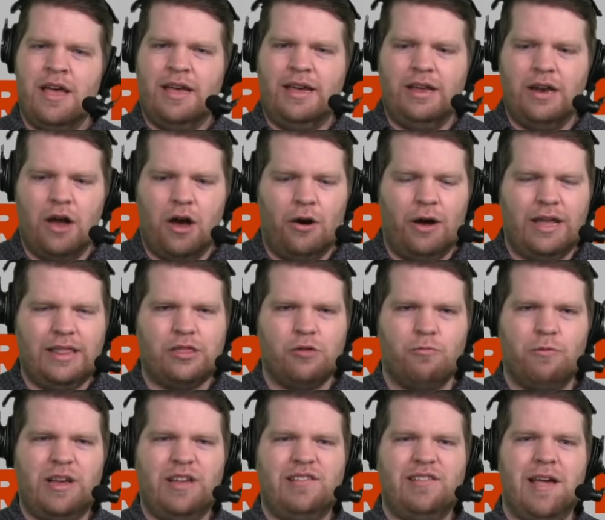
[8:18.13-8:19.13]
you know, hit the
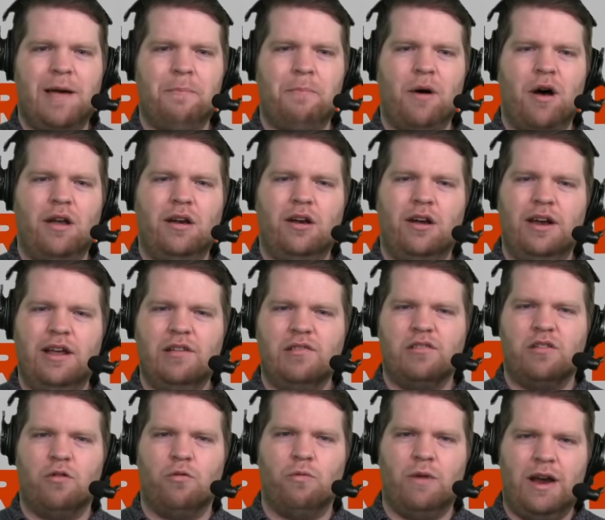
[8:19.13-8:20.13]
reset button on his
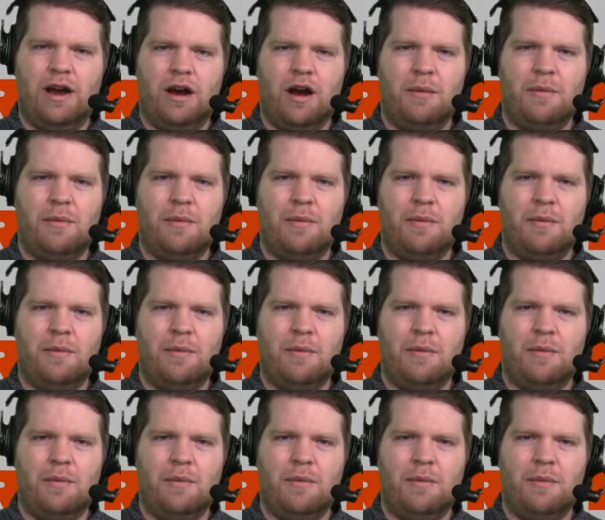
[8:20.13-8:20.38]
career.